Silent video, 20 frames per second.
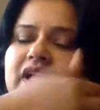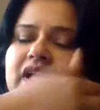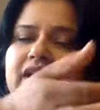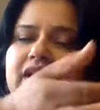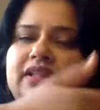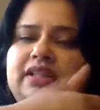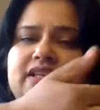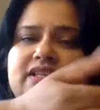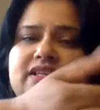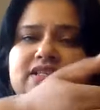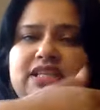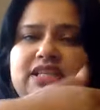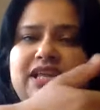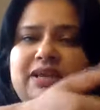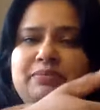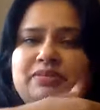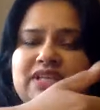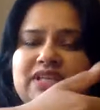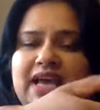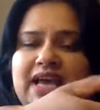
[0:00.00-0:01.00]
This deep
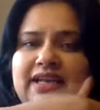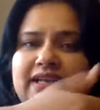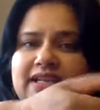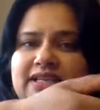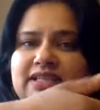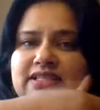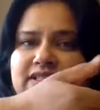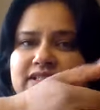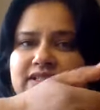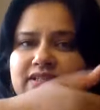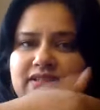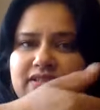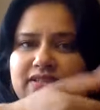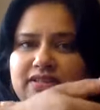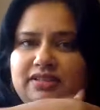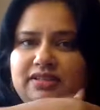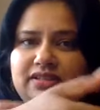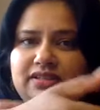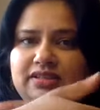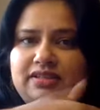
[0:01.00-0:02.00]
sadness.
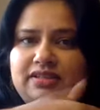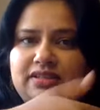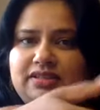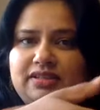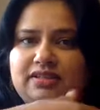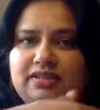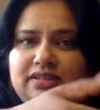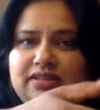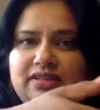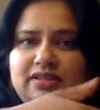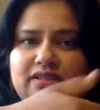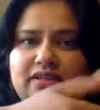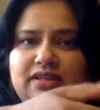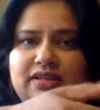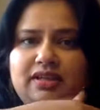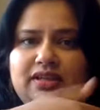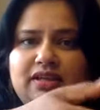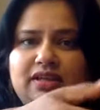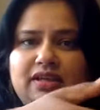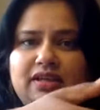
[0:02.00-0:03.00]
This
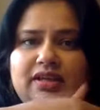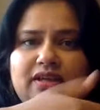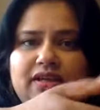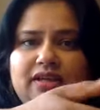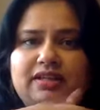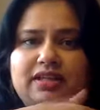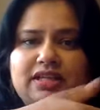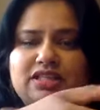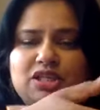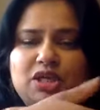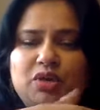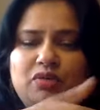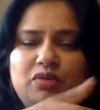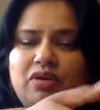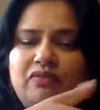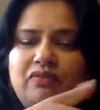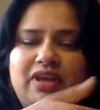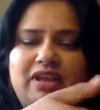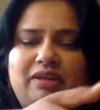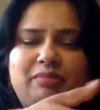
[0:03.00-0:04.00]

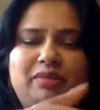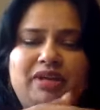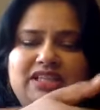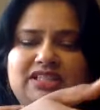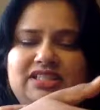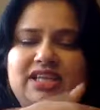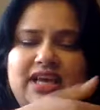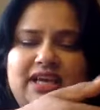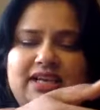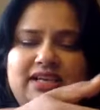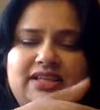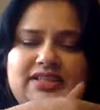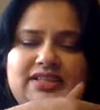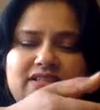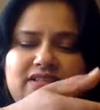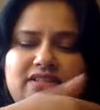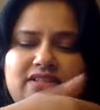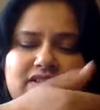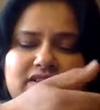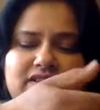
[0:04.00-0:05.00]
overwhelming sadness.